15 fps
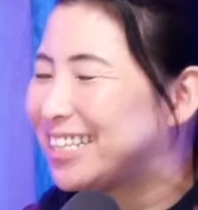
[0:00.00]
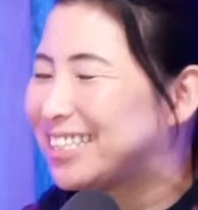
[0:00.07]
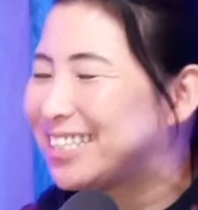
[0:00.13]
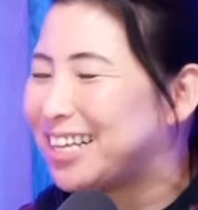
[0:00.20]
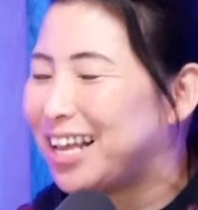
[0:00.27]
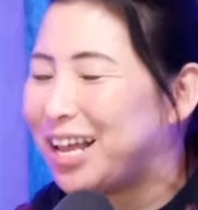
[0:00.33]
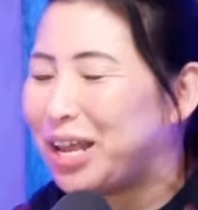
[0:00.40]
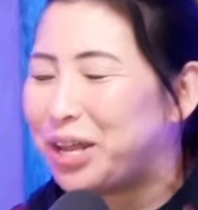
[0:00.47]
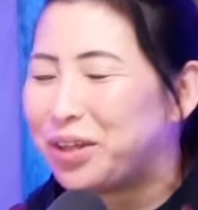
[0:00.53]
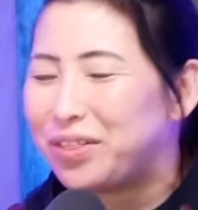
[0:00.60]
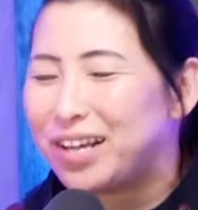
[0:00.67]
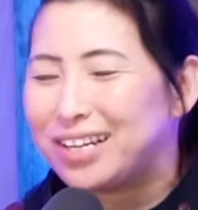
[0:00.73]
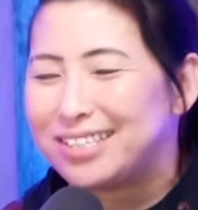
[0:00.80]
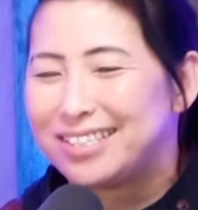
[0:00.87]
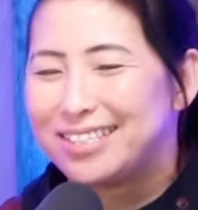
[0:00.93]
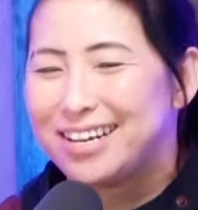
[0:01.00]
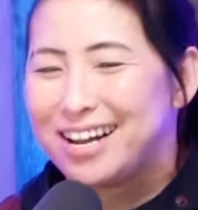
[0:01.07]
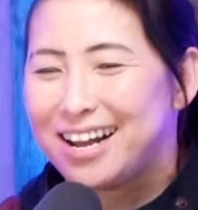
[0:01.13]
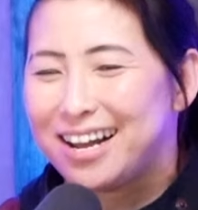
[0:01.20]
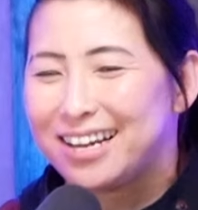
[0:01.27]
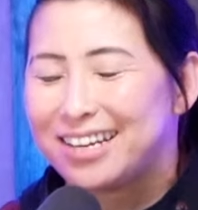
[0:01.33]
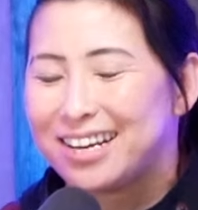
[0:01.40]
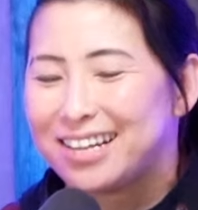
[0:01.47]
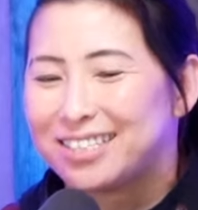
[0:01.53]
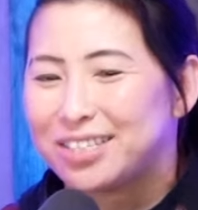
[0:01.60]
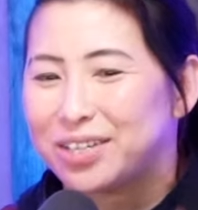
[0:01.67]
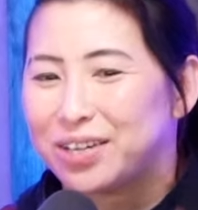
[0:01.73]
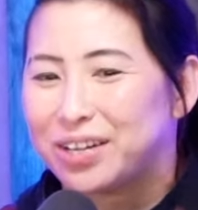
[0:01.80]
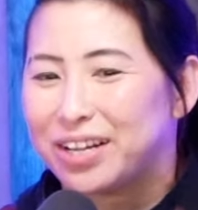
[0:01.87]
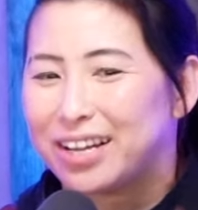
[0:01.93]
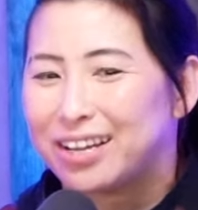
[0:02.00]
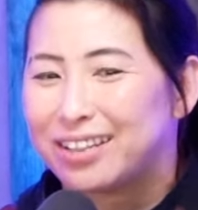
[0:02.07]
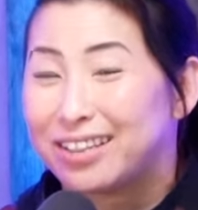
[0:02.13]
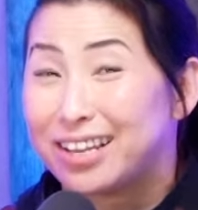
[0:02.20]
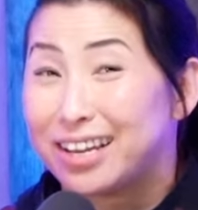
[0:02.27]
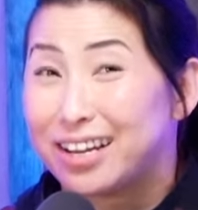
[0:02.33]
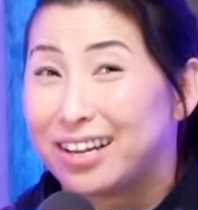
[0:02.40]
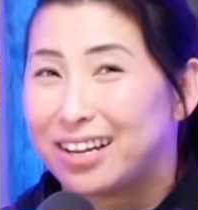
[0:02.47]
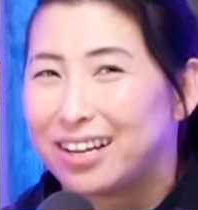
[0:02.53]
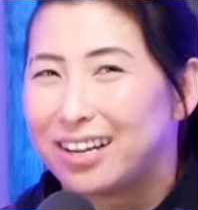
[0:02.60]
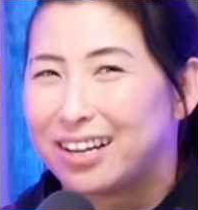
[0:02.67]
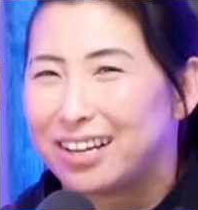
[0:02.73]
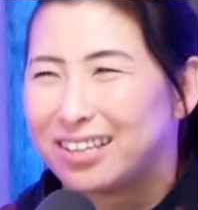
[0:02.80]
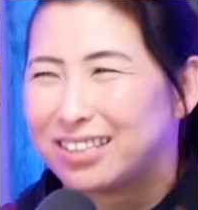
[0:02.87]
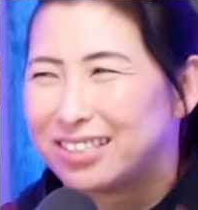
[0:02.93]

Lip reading: It's like that's not necessarily a thing I